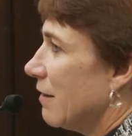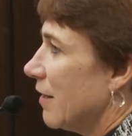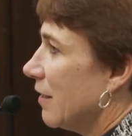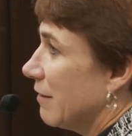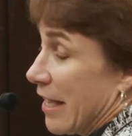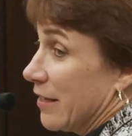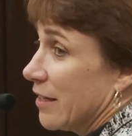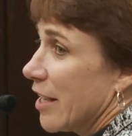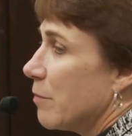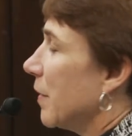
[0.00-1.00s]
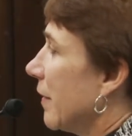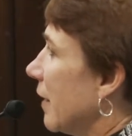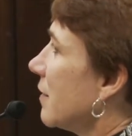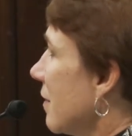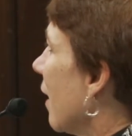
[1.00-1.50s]
it cannot happen.
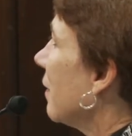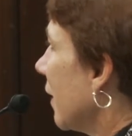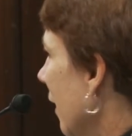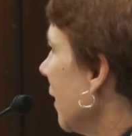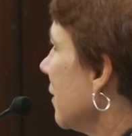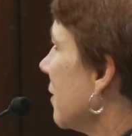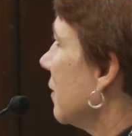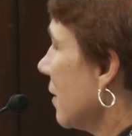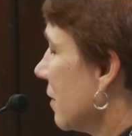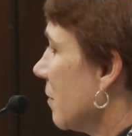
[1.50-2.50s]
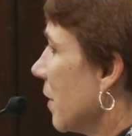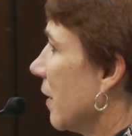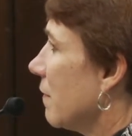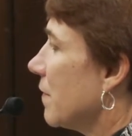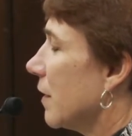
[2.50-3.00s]
That is not the case. It doesn't
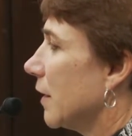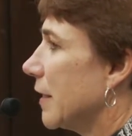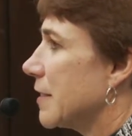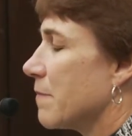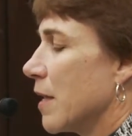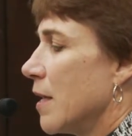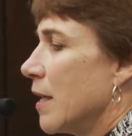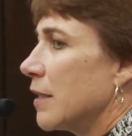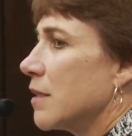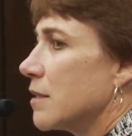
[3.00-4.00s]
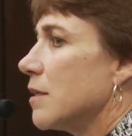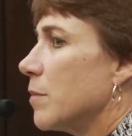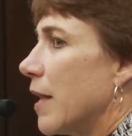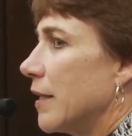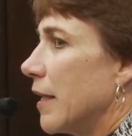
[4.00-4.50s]
apply to felonies. It doesn't
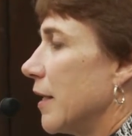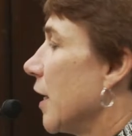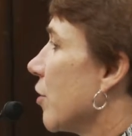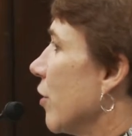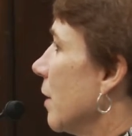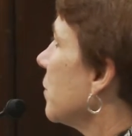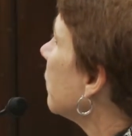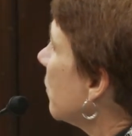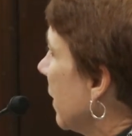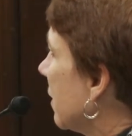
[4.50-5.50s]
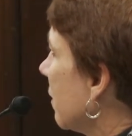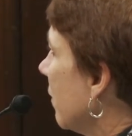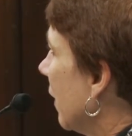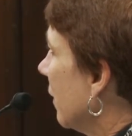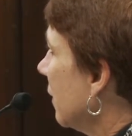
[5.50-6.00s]
apply to any crimes of domestic
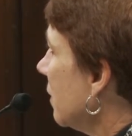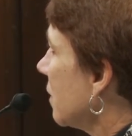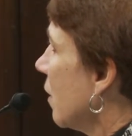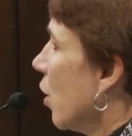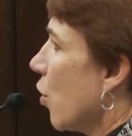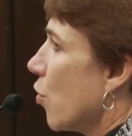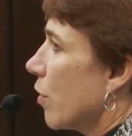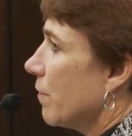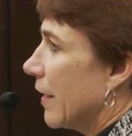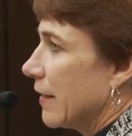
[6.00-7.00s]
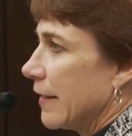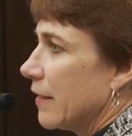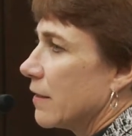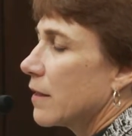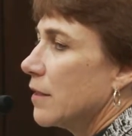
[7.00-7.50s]
violence or
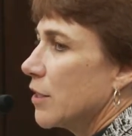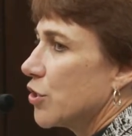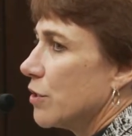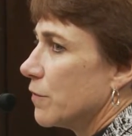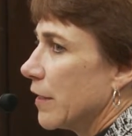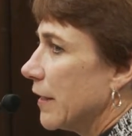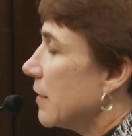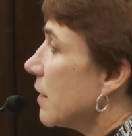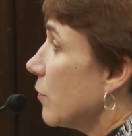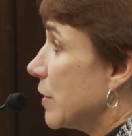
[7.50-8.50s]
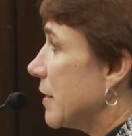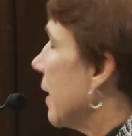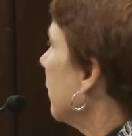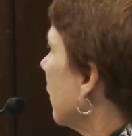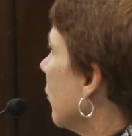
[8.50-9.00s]
violating a condition of release that was
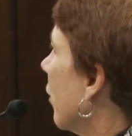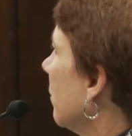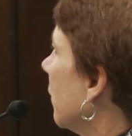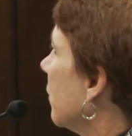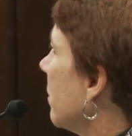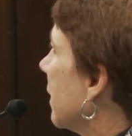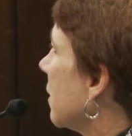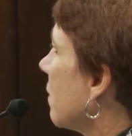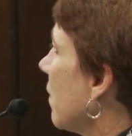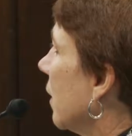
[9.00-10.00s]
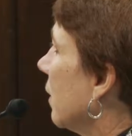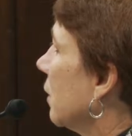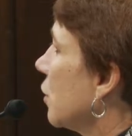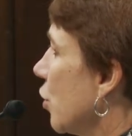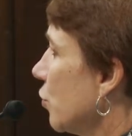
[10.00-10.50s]
set in a crime of domestic
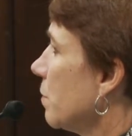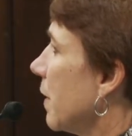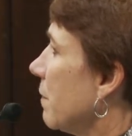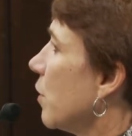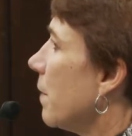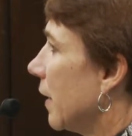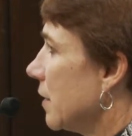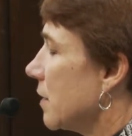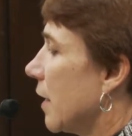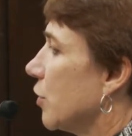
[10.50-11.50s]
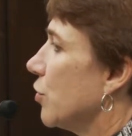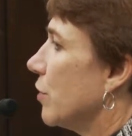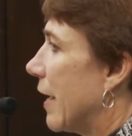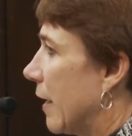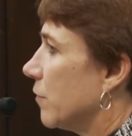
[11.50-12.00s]
violence. Those people by statute
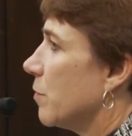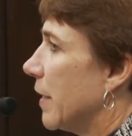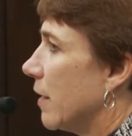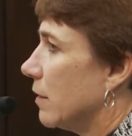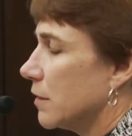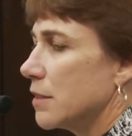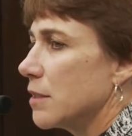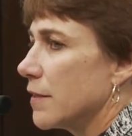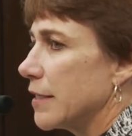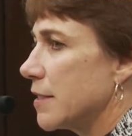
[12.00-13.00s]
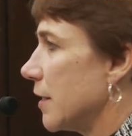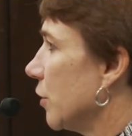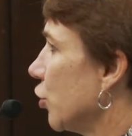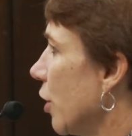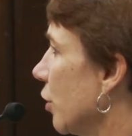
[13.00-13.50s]
have to be held until they see a
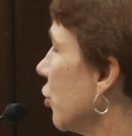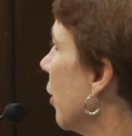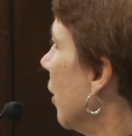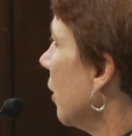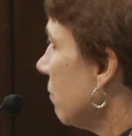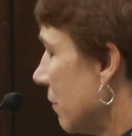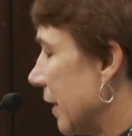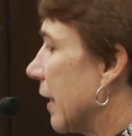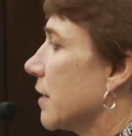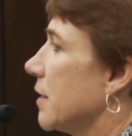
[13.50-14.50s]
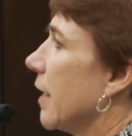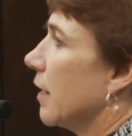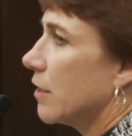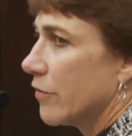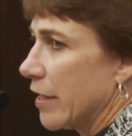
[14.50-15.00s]
judge the next day
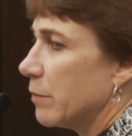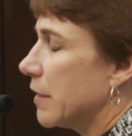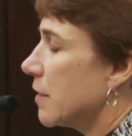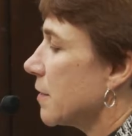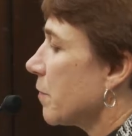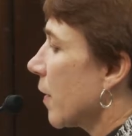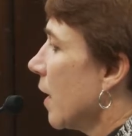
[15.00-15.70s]
at arraignments.